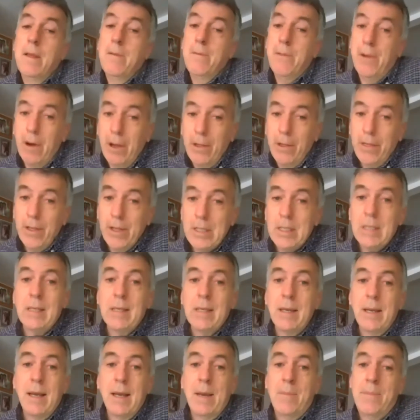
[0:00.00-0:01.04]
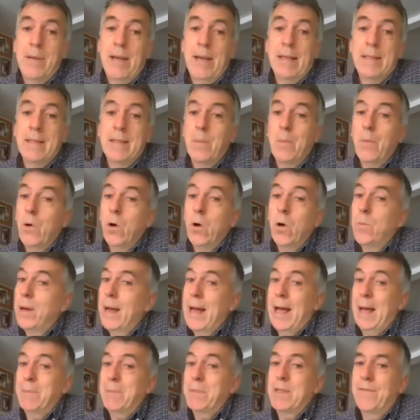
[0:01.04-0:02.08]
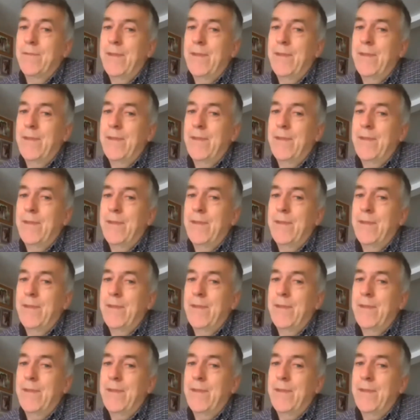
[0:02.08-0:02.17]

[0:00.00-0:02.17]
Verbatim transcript: For others, it's a more perhaps